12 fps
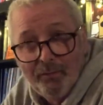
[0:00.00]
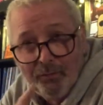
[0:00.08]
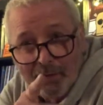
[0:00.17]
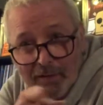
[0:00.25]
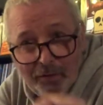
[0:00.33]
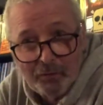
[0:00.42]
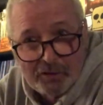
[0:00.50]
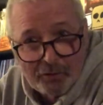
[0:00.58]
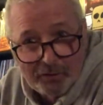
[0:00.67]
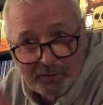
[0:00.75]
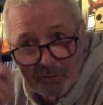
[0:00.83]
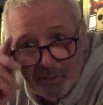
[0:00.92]
The
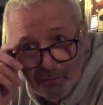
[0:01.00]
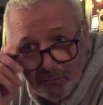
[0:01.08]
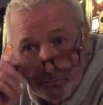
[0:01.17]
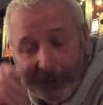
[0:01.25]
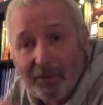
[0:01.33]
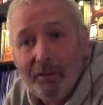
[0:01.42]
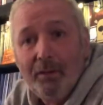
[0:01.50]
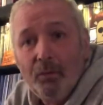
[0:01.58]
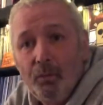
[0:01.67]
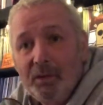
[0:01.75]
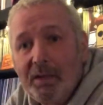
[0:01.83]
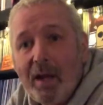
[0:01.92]
Killjoys, of course,
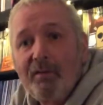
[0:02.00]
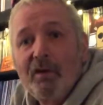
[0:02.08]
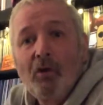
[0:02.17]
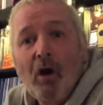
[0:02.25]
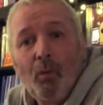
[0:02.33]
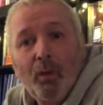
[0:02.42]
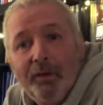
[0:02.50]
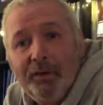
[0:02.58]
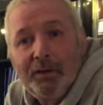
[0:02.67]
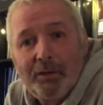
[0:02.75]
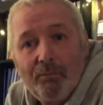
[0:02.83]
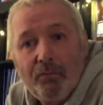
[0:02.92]
was Kevin
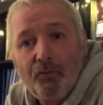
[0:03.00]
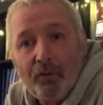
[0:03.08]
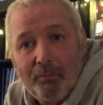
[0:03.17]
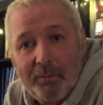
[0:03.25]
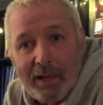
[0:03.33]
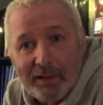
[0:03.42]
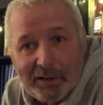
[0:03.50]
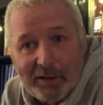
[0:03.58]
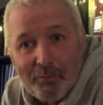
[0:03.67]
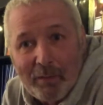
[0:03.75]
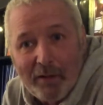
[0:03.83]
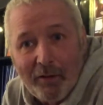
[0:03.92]
Rowland's, from
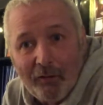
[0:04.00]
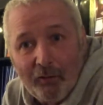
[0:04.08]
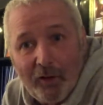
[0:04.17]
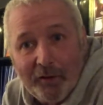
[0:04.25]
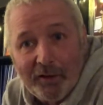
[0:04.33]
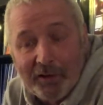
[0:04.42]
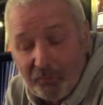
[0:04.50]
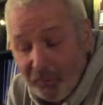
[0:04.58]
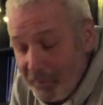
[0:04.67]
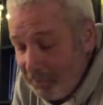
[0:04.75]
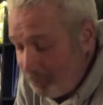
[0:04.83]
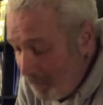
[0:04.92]
Dexy's Midnight Runners,
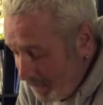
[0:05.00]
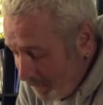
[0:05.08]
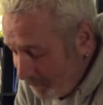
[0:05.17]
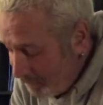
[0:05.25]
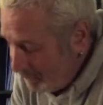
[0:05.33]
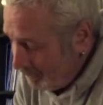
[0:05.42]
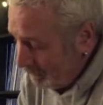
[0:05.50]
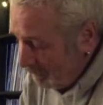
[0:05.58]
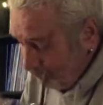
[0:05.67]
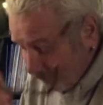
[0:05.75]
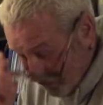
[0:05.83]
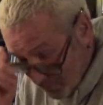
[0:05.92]
first band.
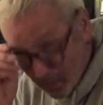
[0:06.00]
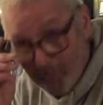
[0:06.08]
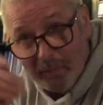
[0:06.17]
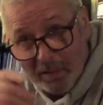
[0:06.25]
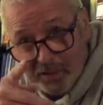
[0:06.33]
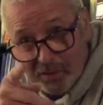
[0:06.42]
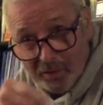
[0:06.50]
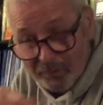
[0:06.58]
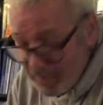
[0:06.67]
No mention of